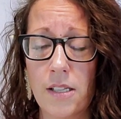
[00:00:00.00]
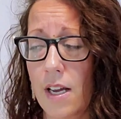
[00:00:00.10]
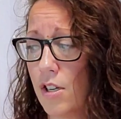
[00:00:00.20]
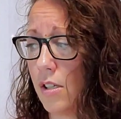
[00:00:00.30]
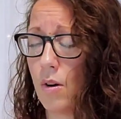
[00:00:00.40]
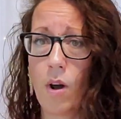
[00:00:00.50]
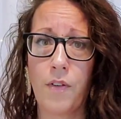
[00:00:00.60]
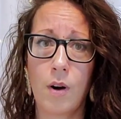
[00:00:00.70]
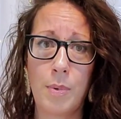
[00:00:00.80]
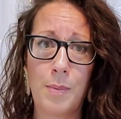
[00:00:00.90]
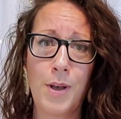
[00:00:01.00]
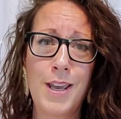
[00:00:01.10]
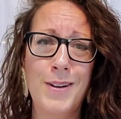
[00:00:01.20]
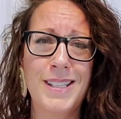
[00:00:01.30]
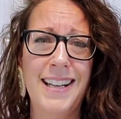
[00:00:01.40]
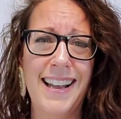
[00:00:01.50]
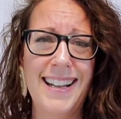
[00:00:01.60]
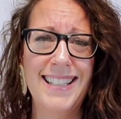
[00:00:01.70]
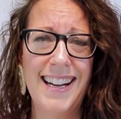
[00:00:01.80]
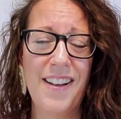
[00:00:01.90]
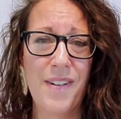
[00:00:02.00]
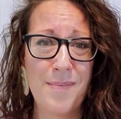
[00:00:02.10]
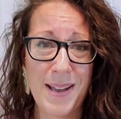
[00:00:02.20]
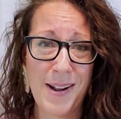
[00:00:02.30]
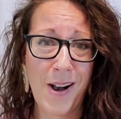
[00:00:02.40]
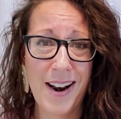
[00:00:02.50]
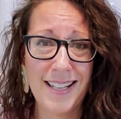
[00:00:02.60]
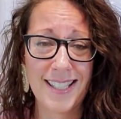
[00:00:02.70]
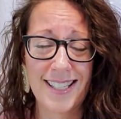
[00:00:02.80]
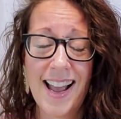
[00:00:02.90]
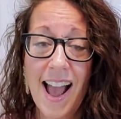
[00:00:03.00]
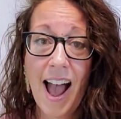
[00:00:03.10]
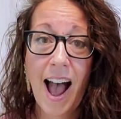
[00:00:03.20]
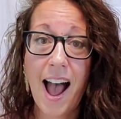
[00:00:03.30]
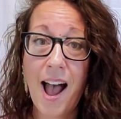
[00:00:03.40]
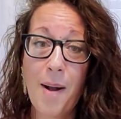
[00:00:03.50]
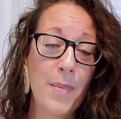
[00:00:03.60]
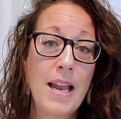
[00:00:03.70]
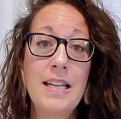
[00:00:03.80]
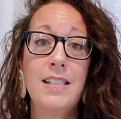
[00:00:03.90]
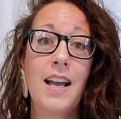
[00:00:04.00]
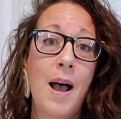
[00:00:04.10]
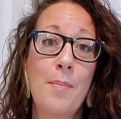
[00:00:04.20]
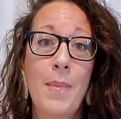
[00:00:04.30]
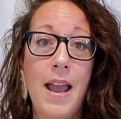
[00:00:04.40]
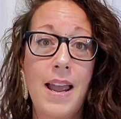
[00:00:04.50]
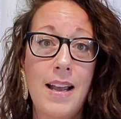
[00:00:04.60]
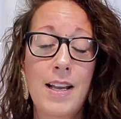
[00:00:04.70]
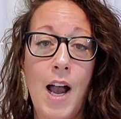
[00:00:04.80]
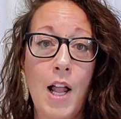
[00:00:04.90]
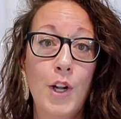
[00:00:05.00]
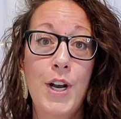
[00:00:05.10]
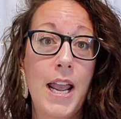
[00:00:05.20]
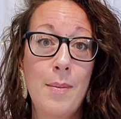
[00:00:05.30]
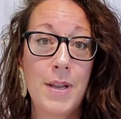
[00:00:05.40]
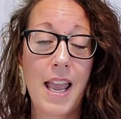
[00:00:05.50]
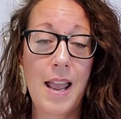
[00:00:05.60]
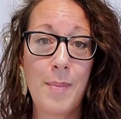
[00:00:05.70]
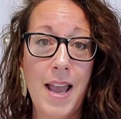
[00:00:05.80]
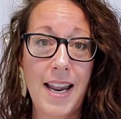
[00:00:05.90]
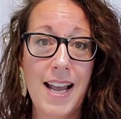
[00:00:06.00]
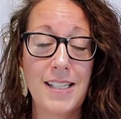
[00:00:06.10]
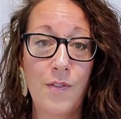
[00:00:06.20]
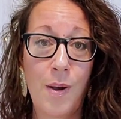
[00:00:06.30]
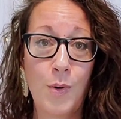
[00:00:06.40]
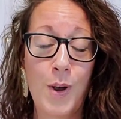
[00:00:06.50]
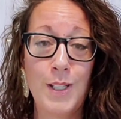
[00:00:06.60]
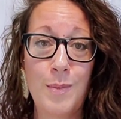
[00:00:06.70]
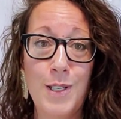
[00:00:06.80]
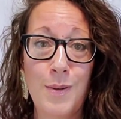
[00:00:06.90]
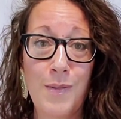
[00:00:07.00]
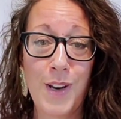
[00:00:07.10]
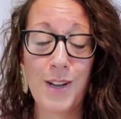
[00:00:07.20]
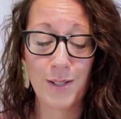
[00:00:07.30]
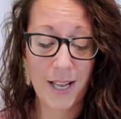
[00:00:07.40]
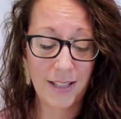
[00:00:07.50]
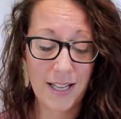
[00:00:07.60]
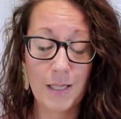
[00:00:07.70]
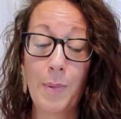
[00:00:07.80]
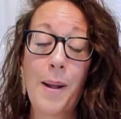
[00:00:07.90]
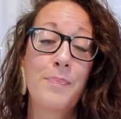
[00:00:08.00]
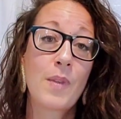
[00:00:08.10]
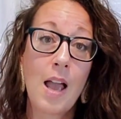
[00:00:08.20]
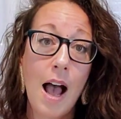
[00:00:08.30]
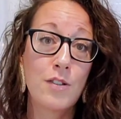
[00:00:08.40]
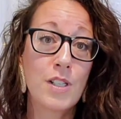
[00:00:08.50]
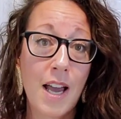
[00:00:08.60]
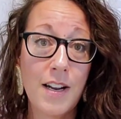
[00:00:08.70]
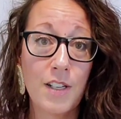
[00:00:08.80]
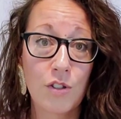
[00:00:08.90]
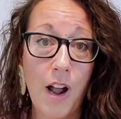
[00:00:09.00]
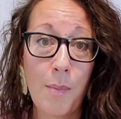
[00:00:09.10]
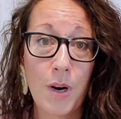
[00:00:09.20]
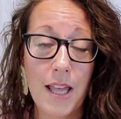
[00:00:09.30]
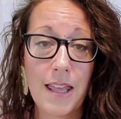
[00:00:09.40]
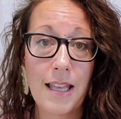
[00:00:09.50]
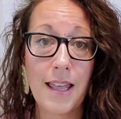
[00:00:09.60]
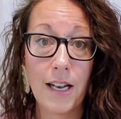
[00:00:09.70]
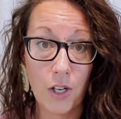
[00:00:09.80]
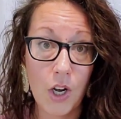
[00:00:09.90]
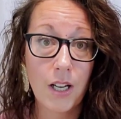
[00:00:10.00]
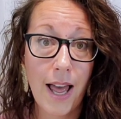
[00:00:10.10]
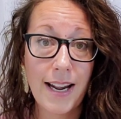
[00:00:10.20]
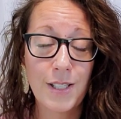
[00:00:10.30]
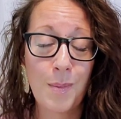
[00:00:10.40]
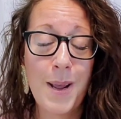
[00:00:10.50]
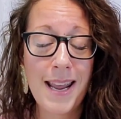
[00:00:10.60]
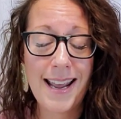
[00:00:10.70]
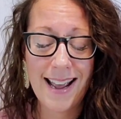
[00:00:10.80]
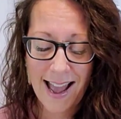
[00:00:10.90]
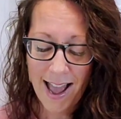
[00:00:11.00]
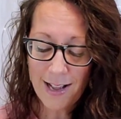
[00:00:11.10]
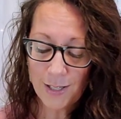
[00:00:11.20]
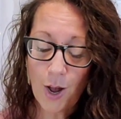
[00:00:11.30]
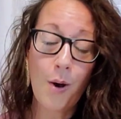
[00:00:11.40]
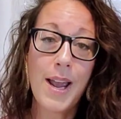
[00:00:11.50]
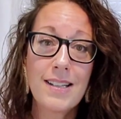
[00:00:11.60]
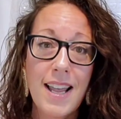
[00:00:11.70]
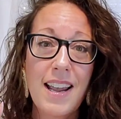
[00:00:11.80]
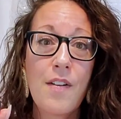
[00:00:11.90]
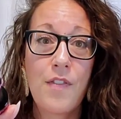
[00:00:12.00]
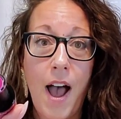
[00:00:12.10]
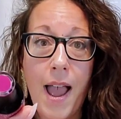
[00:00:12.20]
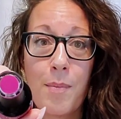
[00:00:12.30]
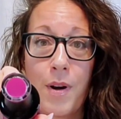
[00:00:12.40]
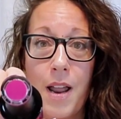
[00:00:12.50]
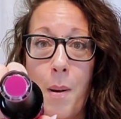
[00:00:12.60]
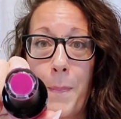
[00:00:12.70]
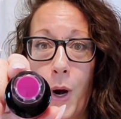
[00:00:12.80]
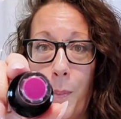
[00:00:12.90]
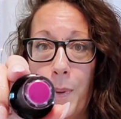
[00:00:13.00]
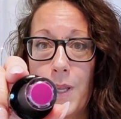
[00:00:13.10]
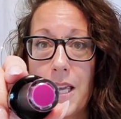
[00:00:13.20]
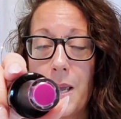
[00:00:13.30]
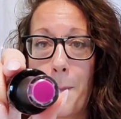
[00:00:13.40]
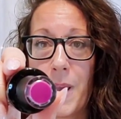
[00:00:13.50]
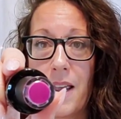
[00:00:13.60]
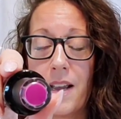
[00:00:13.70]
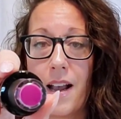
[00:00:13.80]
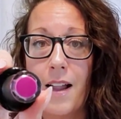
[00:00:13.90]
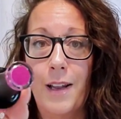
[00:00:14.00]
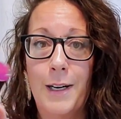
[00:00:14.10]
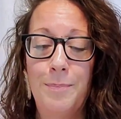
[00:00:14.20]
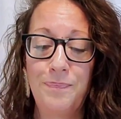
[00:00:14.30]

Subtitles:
I just know I've heard people use it, if I'm being honest. I need to up my color name game, I guess, if I'm going to be doing videos like this, but I'll just kind of describe what I think they look like to me. So it's like a vibrant purpley pink color.